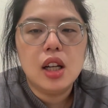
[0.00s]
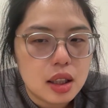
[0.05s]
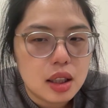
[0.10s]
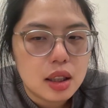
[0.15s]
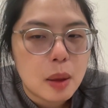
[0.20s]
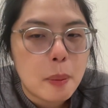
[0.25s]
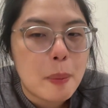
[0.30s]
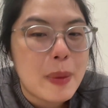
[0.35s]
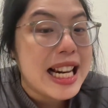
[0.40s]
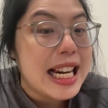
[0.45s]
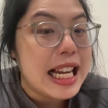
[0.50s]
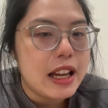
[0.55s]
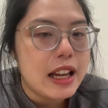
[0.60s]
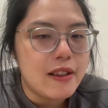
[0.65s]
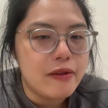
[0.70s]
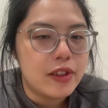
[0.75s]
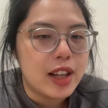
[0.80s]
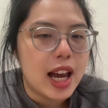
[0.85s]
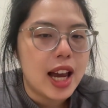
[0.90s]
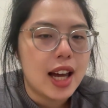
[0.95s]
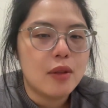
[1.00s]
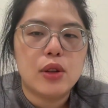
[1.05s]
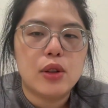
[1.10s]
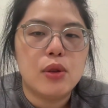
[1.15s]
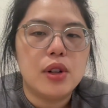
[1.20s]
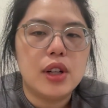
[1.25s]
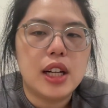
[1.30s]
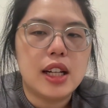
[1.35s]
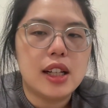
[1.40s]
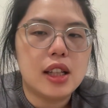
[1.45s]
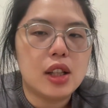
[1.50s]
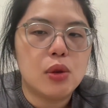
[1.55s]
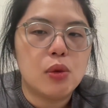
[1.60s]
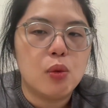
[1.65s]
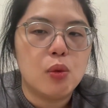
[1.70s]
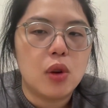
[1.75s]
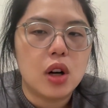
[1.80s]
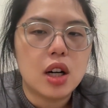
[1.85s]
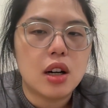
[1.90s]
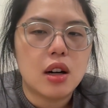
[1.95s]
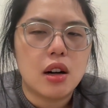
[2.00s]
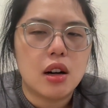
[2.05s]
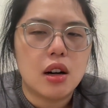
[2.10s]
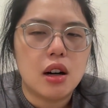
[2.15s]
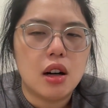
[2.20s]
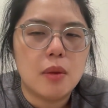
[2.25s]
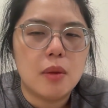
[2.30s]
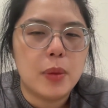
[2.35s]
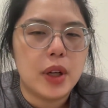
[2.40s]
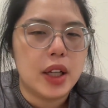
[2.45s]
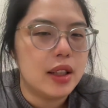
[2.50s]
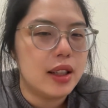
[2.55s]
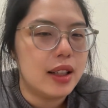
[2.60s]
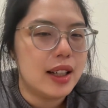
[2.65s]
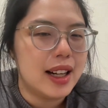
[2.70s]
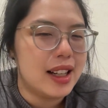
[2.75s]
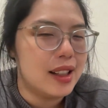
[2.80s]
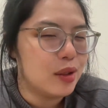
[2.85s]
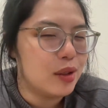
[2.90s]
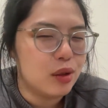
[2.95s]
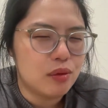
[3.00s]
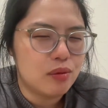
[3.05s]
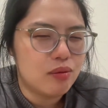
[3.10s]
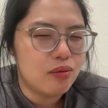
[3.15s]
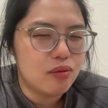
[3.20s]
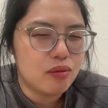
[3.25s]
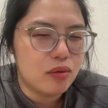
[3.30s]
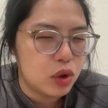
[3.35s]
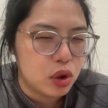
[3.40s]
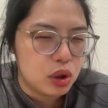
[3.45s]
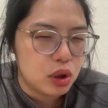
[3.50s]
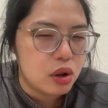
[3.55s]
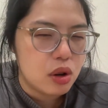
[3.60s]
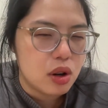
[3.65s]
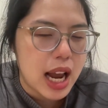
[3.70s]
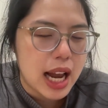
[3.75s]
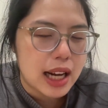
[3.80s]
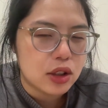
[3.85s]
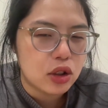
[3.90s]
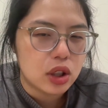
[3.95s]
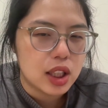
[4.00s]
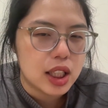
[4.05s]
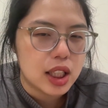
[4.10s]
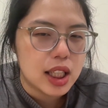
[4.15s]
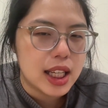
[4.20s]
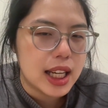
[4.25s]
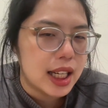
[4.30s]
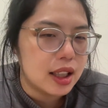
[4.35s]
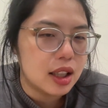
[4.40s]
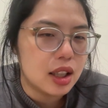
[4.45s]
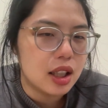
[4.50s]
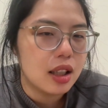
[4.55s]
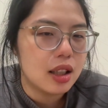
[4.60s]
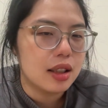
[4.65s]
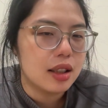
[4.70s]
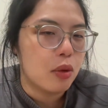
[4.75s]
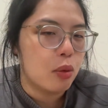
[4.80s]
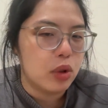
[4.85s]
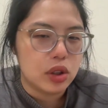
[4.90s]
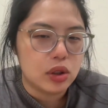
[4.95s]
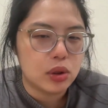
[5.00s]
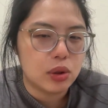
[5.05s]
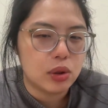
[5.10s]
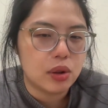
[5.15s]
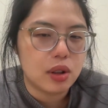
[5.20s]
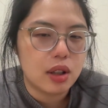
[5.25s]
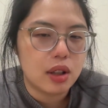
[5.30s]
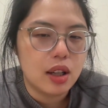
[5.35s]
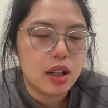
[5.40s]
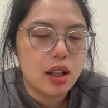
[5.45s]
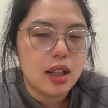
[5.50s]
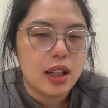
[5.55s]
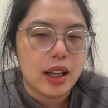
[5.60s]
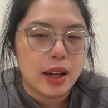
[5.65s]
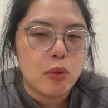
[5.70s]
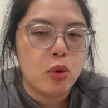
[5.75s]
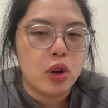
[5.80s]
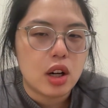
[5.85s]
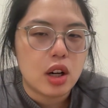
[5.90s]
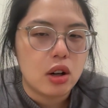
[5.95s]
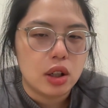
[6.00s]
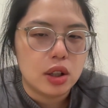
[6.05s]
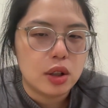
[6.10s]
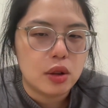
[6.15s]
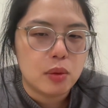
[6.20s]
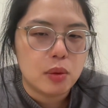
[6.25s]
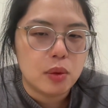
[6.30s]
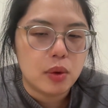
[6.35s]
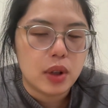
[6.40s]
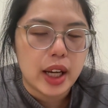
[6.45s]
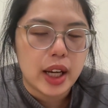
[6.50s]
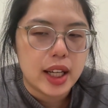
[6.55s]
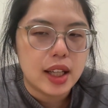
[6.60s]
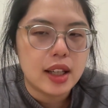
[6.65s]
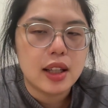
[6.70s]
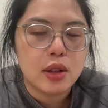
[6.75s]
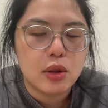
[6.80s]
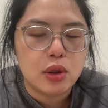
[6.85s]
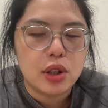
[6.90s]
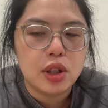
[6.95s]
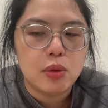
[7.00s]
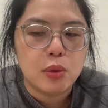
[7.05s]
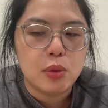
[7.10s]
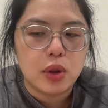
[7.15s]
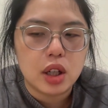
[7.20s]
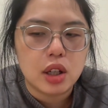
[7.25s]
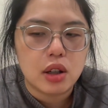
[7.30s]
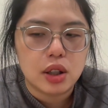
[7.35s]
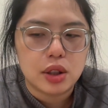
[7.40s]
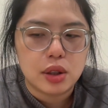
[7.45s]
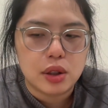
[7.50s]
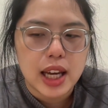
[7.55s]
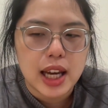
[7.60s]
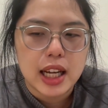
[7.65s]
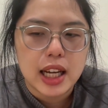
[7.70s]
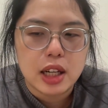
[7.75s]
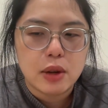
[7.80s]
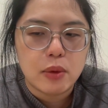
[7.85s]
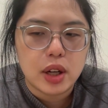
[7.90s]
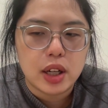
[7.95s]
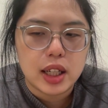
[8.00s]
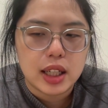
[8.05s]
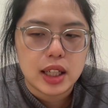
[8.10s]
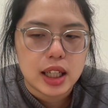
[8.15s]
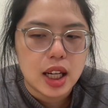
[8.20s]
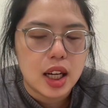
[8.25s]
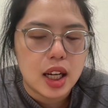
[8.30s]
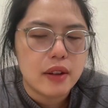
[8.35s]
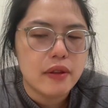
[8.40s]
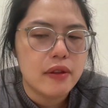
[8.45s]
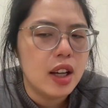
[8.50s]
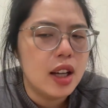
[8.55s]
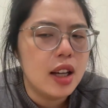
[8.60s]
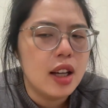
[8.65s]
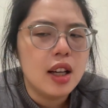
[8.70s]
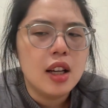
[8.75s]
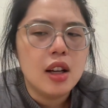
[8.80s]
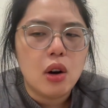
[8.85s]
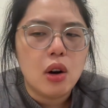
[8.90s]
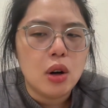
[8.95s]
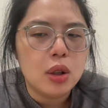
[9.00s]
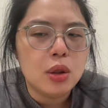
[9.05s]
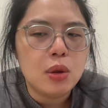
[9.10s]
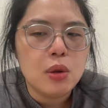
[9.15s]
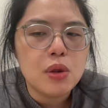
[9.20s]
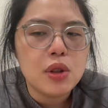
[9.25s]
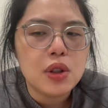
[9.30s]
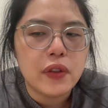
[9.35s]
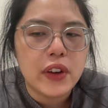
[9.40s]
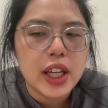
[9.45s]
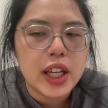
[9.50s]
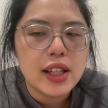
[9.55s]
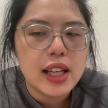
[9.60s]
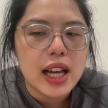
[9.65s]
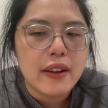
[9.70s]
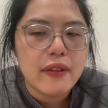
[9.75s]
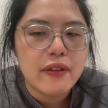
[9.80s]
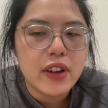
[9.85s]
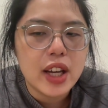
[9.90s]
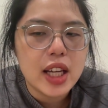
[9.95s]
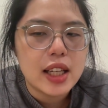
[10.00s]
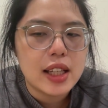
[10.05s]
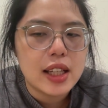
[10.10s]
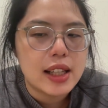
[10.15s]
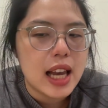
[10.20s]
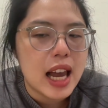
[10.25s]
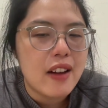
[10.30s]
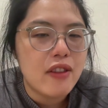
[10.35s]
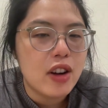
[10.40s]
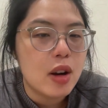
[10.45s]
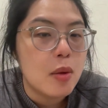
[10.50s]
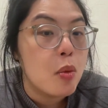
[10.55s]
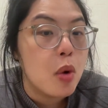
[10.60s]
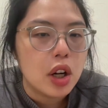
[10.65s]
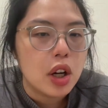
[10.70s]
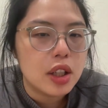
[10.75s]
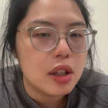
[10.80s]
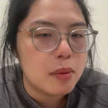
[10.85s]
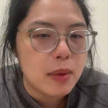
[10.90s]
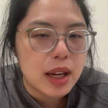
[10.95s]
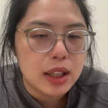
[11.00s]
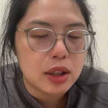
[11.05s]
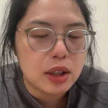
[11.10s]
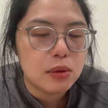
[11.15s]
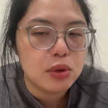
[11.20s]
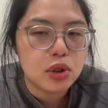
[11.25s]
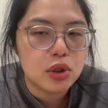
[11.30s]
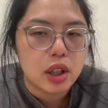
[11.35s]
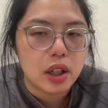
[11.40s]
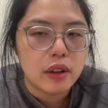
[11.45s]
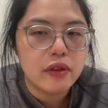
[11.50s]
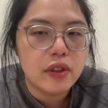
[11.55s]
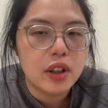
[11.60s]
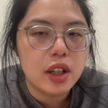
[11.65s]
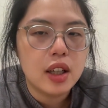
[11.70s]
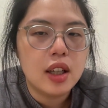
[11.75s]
the belief that you need to work hard, but then you don't actually get like work hard to like you need to work hard to get anywhere in life. All those things I think is having a monumental shift